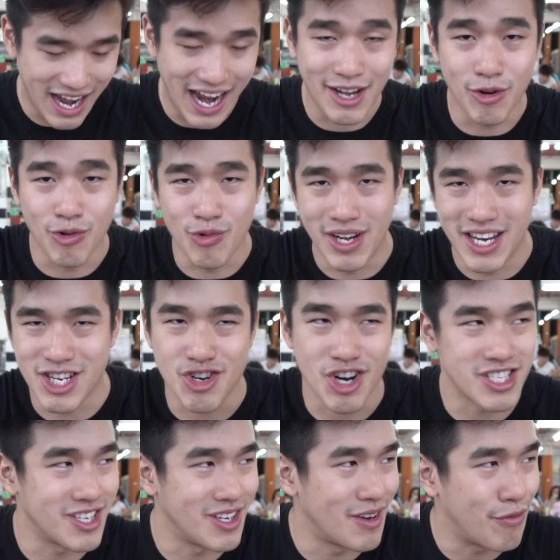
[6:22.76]
I don't really
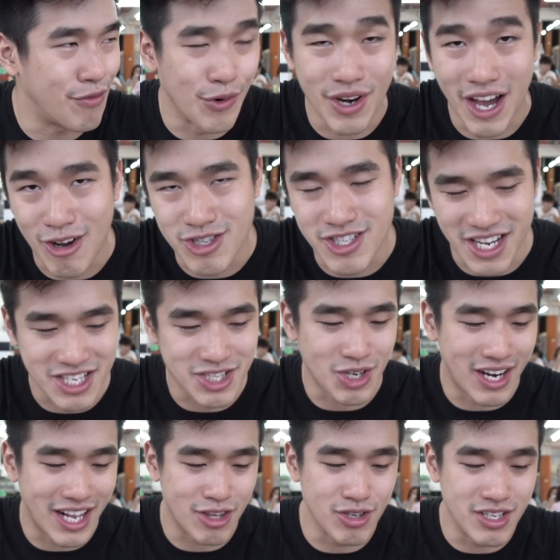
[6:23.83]
trust the food outside, so
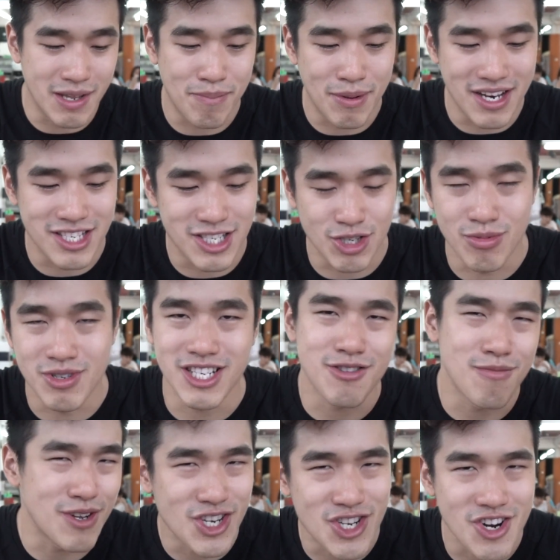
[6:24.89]
I like to dip it in the soup just
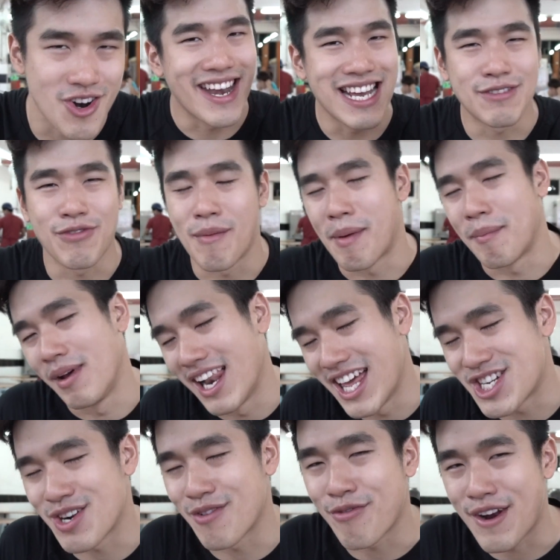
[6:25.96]
to be sure. And that's for my
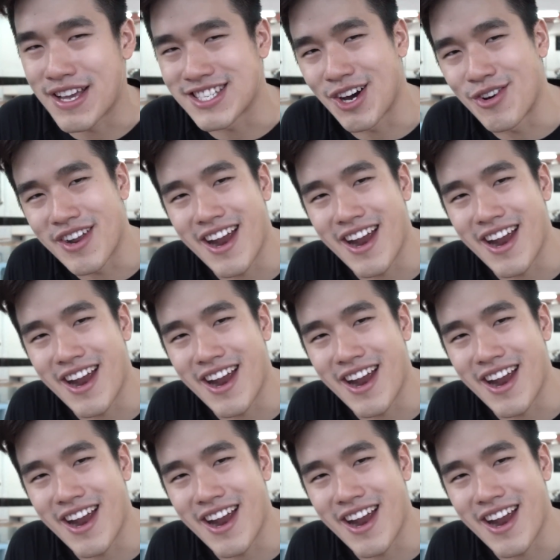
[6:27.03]
Malaysian friends out